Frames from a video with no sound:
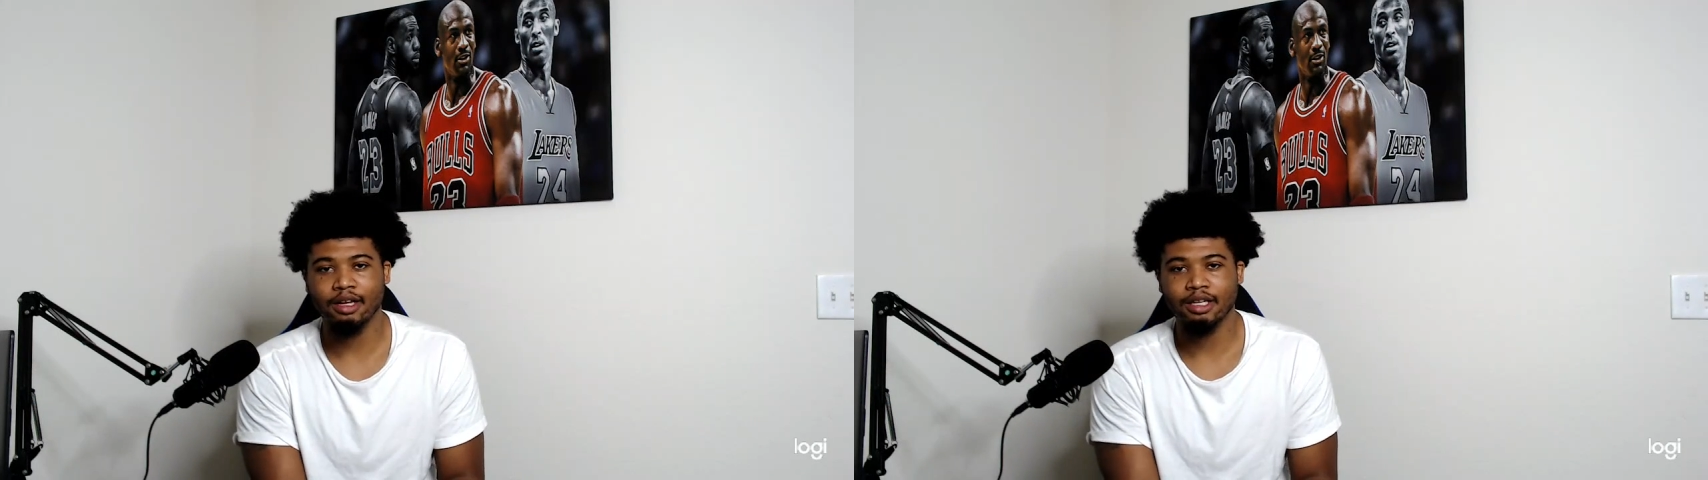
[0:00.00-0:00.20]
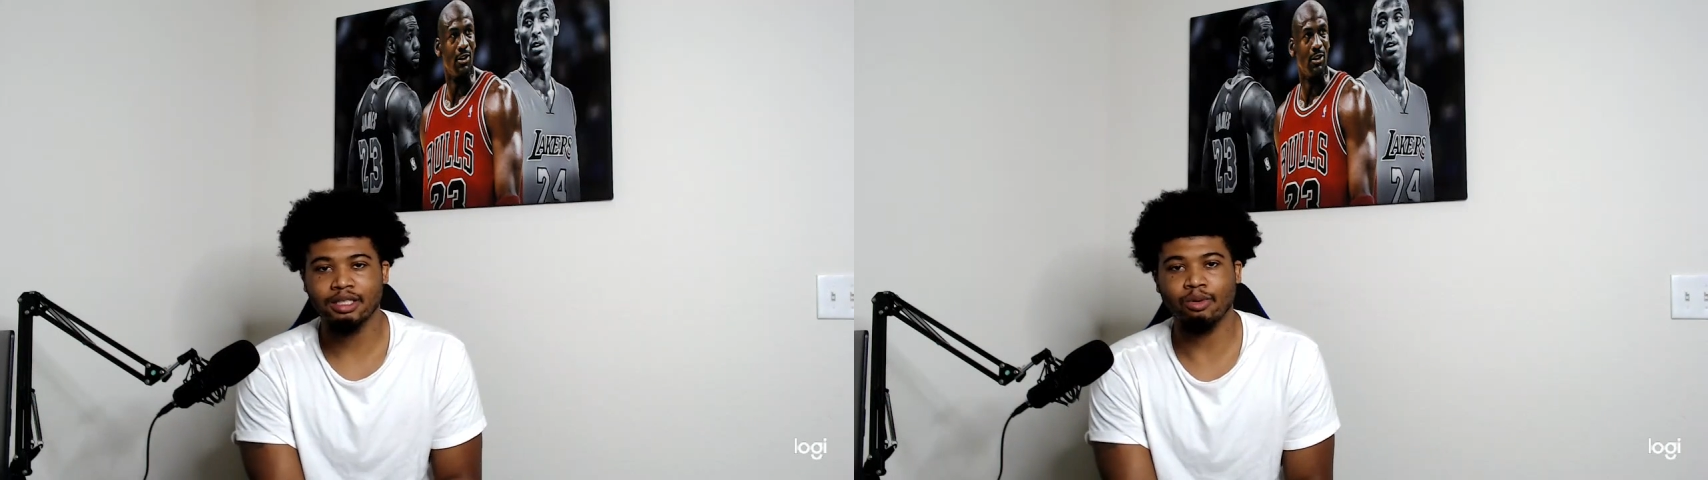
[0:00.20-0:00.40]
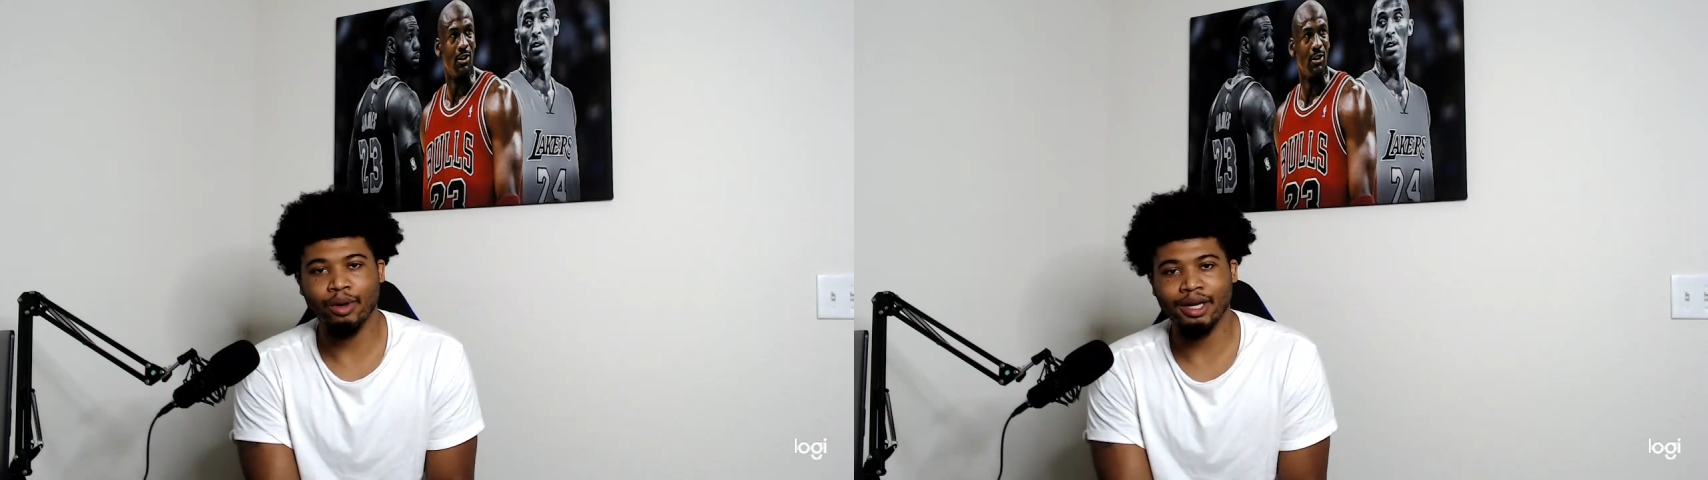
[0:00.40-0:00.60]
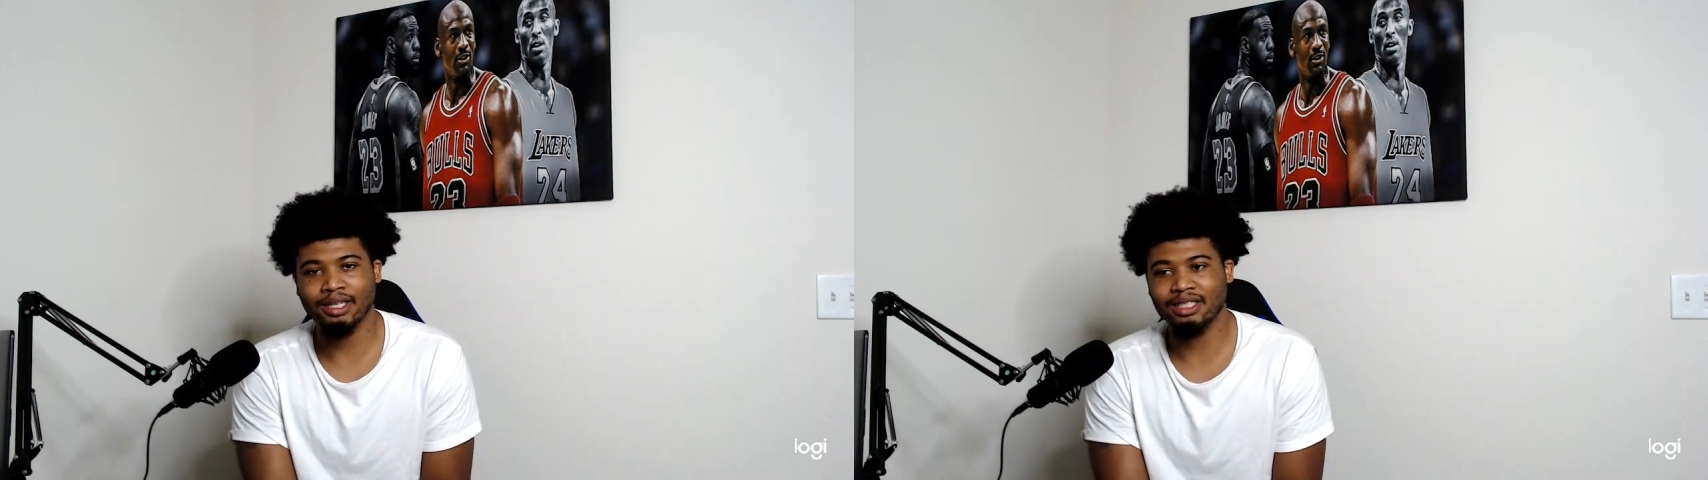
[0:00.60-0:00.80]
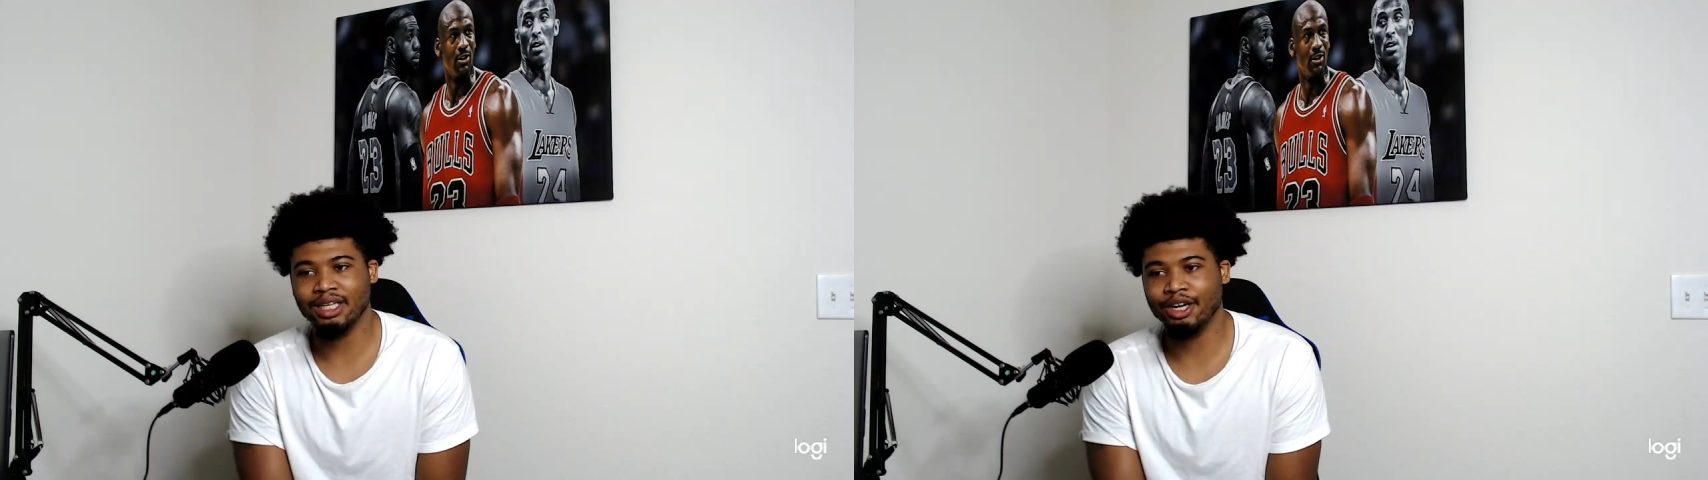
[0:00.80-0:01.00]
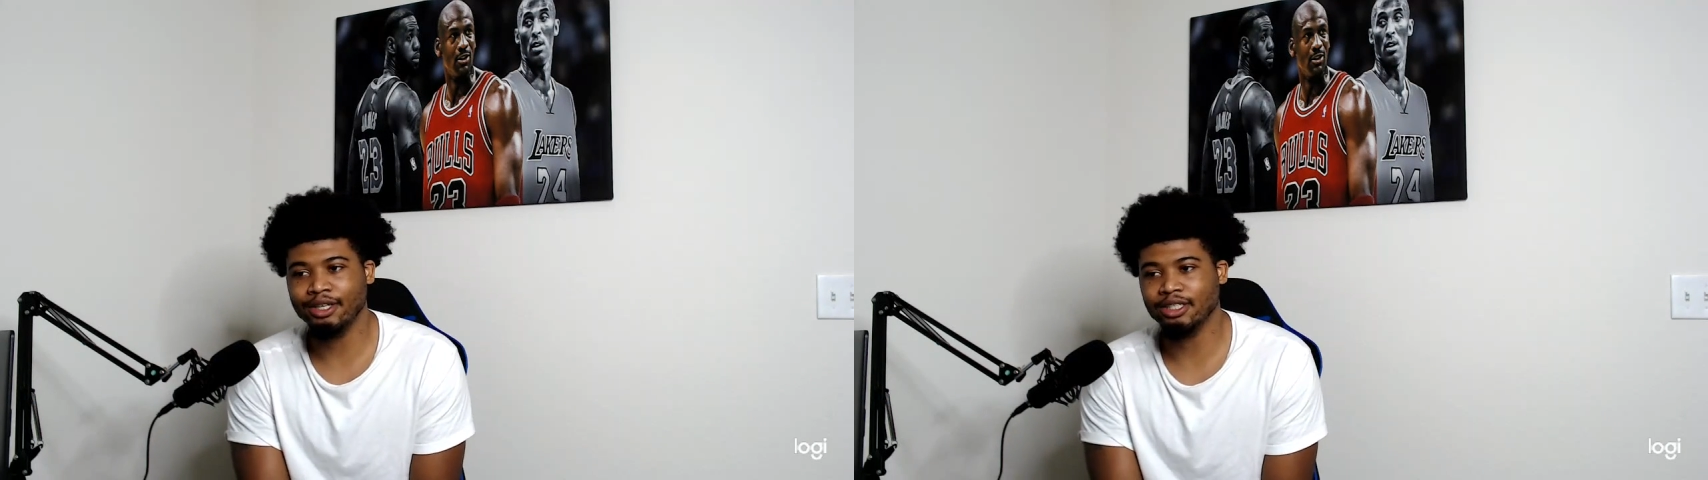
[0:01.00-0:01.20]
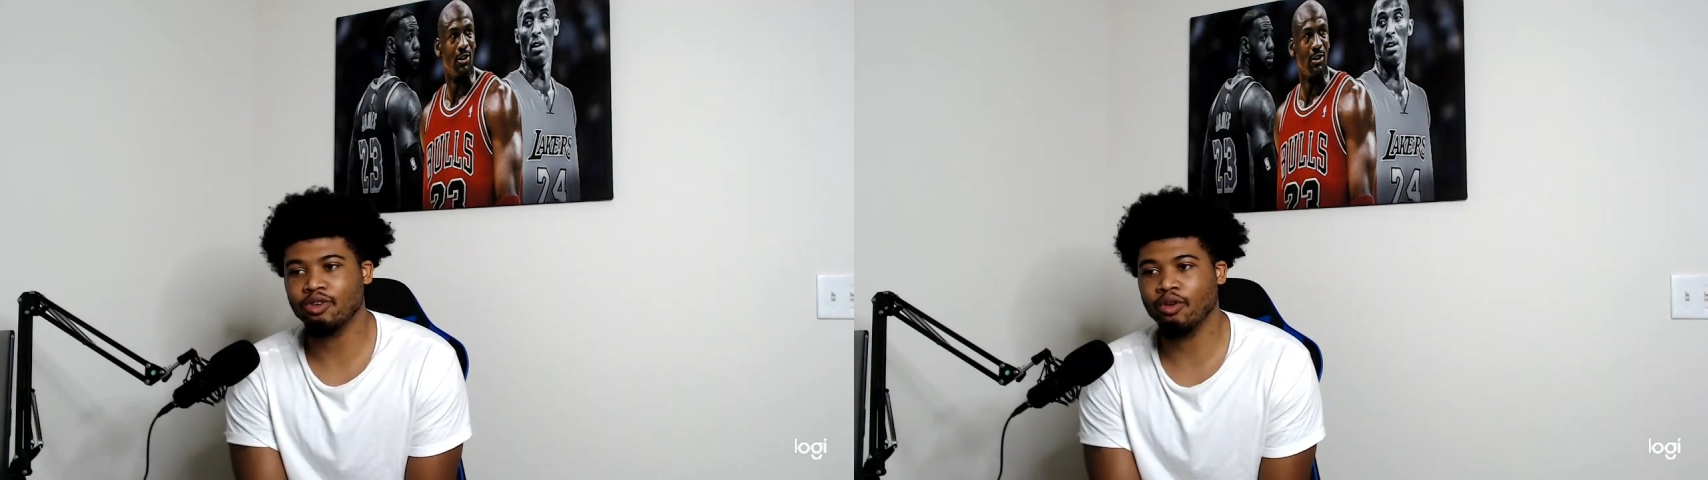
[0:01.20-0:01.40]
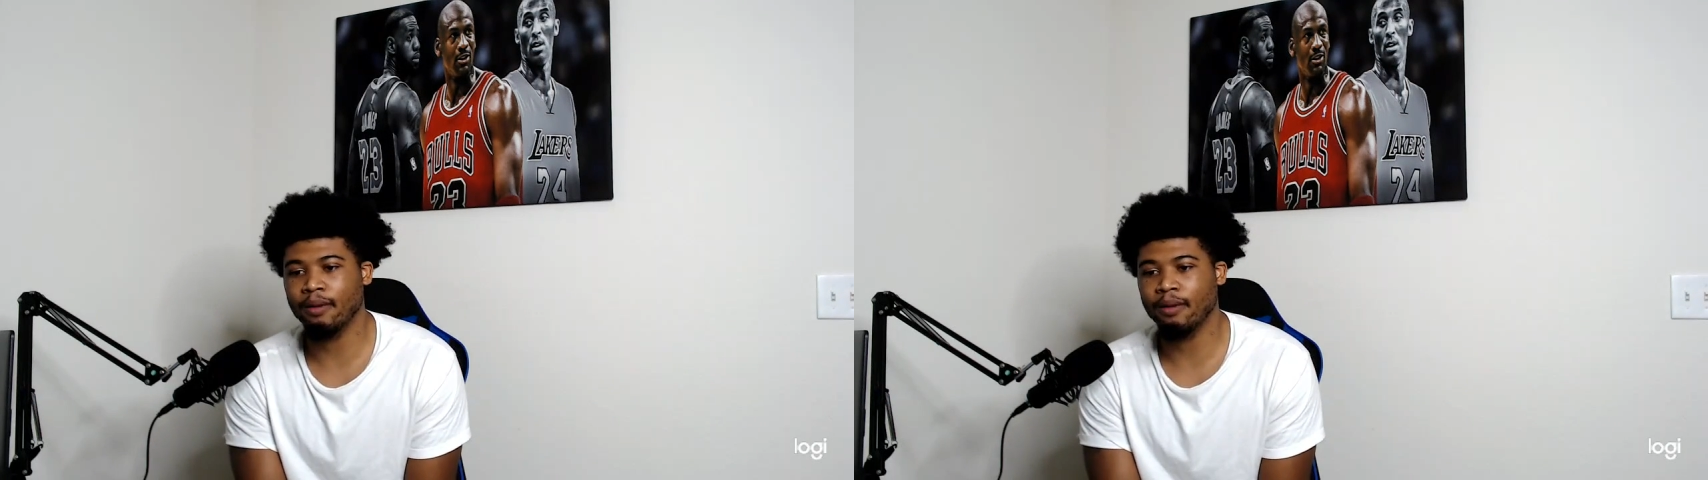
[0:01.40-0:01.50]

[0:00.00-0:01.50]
to win this series is going to